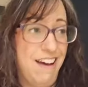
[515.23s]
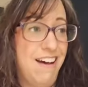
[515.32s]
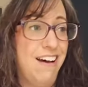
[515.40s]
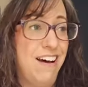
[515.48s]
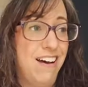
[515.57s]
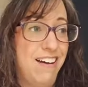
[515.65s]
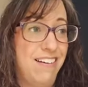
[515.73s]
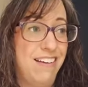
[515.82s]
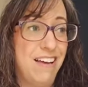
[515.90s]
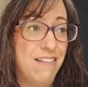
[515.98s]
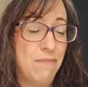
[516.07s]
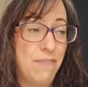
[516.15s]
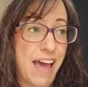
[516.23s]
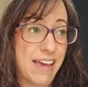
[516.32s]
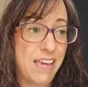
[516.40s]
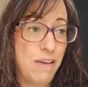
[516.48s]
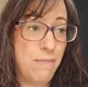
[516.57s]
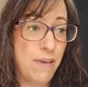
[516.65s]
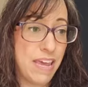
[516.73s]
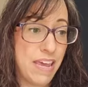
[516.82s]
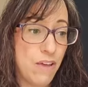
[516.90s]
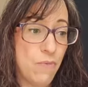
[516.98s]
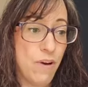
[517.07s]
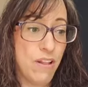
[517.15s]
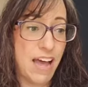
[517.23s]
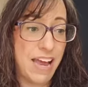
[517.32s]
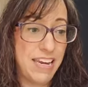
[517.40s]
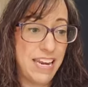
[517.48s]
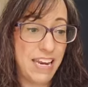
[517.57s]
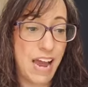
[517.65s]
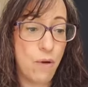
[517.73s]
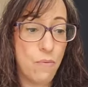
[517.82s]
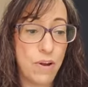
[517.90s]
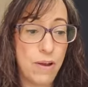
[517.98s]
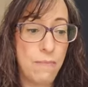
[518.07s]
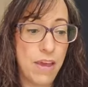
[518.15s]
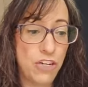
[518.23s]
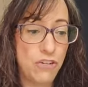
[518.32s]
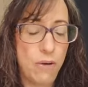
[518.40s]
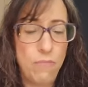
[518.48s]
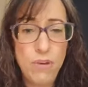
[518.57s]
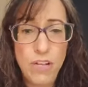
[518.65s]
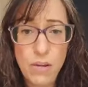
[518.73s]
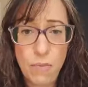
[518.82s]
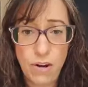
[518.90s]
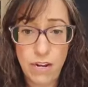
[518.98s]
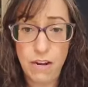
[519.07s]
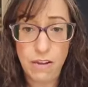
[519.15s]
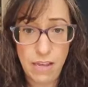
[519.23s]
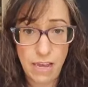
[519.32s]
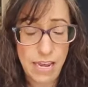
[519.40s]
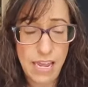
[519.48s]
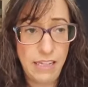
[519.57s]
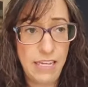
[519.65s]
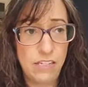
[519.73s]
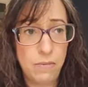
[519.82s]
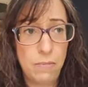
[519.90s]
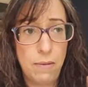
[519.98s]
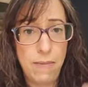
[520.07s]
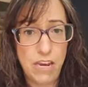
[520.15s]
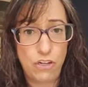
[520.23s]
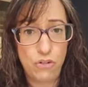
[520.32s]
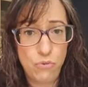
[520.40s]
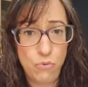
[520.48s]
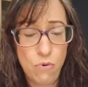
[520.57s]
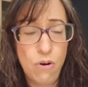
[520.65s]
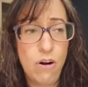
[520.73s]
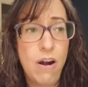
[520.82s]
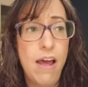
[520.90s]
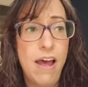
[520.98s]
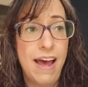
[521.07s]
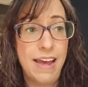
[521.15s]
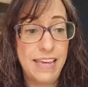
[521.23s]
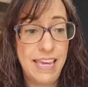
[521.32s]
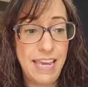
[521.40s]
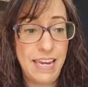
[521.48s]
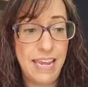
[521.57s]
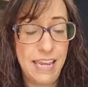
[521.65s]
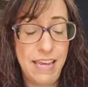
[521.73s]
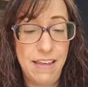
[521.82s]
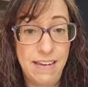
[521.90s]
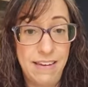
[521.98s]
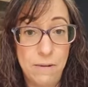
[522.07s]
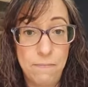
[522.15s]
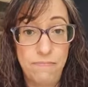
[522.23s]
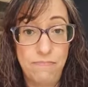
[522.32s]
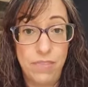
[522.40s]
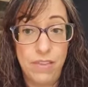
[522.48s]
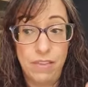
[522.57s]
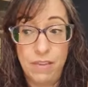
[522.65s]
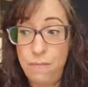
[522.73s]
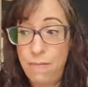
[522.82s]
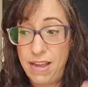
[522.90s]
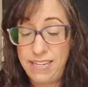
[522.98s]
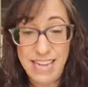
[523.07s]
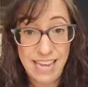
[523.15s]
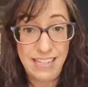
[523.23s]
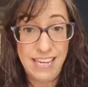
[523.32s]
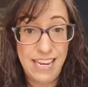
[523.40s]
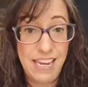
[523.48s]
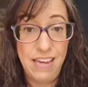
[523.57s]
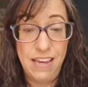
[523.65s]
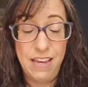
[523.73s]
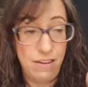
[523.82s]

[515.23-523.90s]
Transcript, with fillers: uh, that can be, well, I need, I want to make sure I'm really working on gut healing. So I'm going to make sure I get in my daily